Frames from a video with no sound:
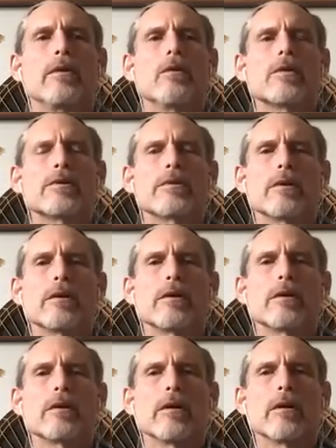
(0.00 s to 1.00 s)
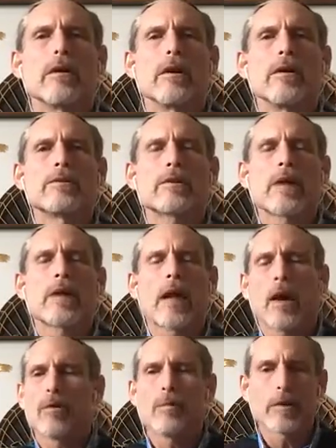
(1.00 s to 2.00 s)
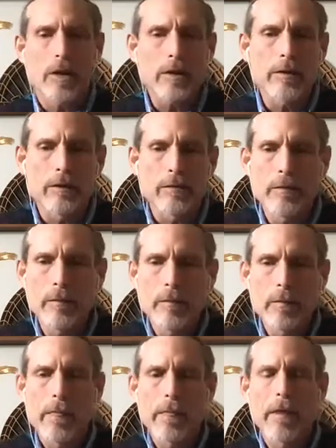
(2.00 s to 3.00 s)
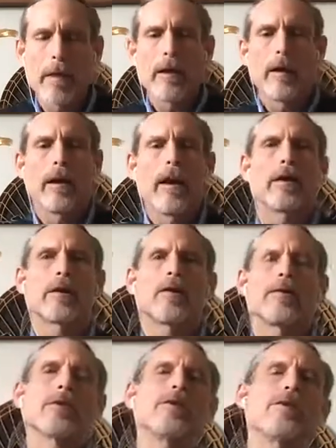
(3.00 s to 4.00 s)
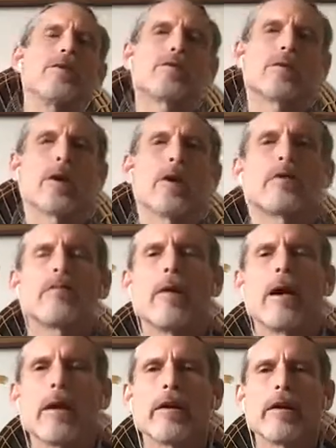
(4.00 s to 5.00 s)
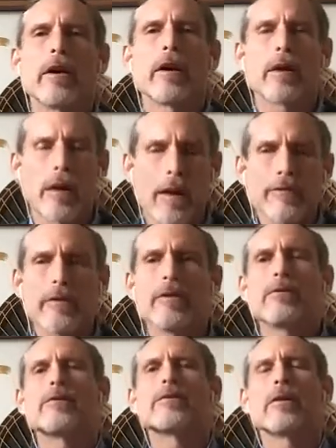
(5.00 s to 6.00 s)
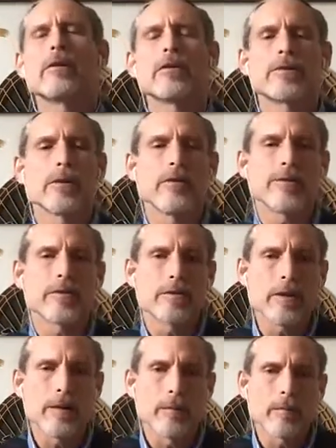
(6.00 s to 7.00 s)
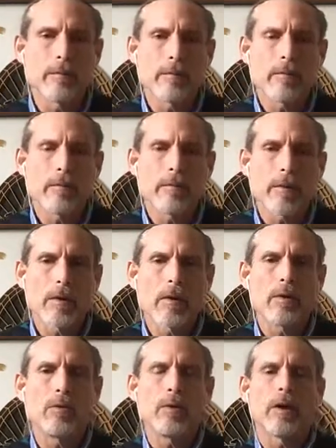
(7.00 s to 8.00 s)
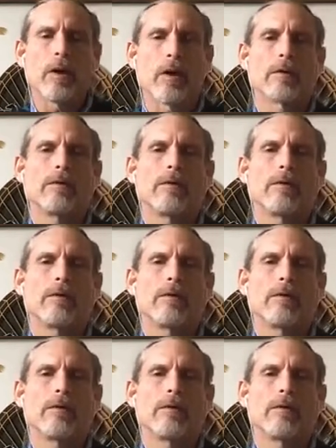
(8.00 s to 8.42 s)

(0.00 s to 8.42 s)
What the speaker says: which is counterproductive and continues to undermine our confidence and our self-esteem and who we are.